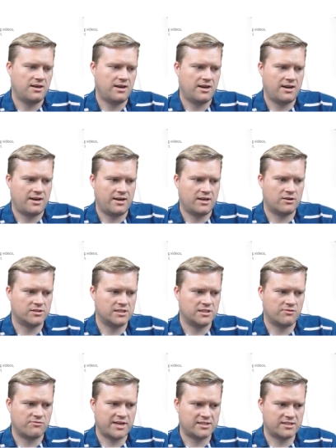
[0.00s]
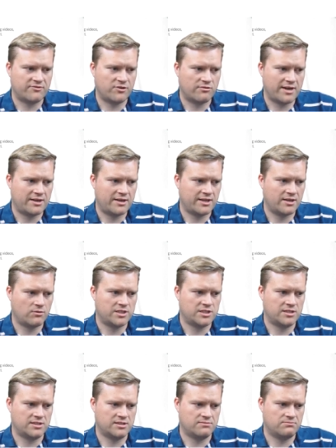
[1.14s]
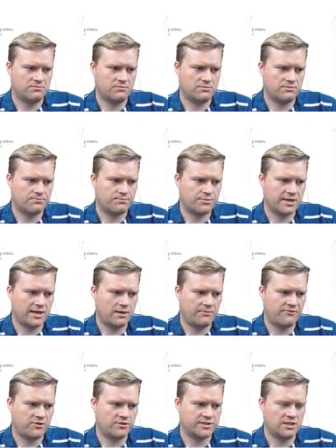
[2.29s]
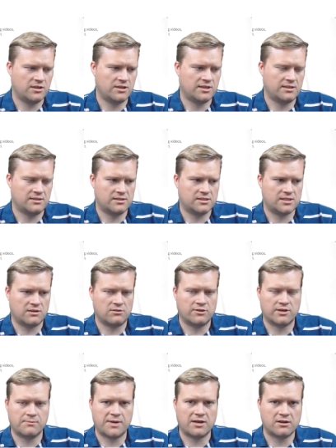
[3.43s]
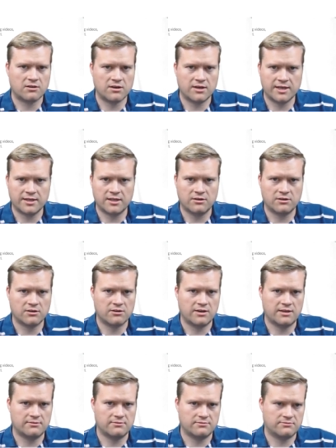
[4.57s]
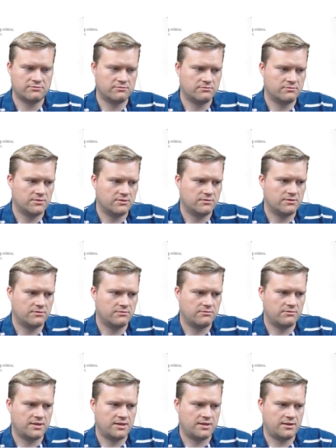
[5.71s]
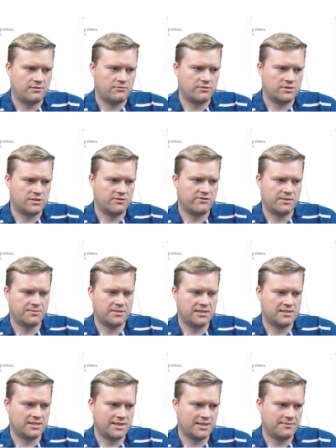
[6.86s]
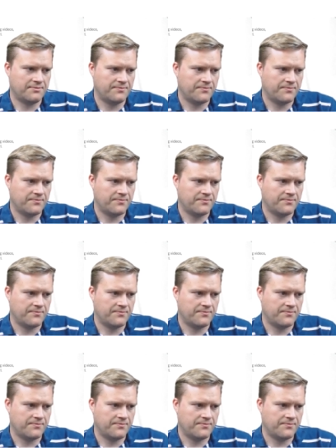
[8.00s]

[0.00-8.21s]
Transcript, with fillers: Uh, he goes into RESTful routing, which is pretty helpful. So you can start learning about CRUD, you know, create uh, retrieve, update, delete.